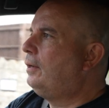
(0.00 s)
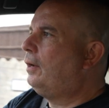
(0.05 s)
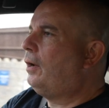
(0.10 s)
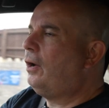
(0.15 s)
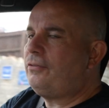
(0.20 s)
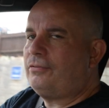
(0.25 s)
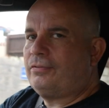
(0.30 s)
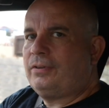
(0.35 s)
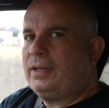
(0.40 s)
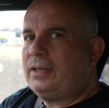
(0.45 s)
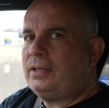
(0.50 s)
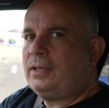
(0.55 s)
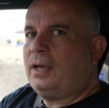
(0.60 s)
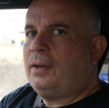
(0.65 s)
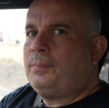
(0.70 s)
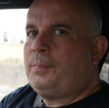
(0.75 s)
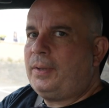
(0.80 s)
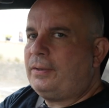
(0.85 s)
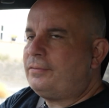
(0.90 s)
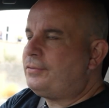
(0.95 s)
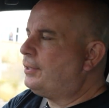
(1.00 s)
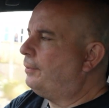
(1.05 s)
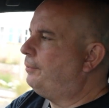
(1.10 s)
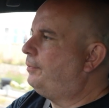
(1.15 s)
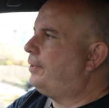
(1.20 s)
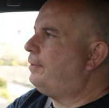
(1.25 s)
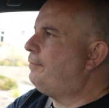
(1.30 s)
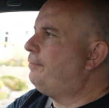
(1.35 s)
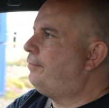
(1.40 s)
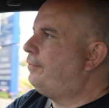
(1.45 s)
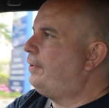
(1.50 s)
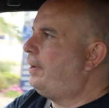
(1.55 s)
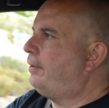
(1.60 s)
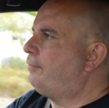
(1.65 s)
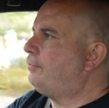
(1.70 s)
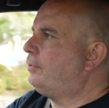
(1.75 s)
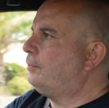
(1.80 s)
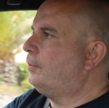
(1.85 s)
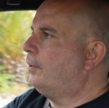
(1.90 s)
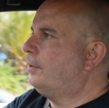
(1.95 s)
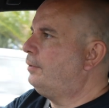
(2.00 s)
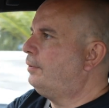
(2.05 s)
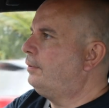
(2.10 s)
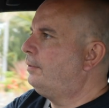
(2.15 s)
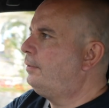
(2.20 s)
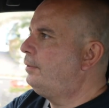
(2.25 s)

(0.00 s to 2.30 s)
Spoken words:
Hopefully a bit of something for everyone.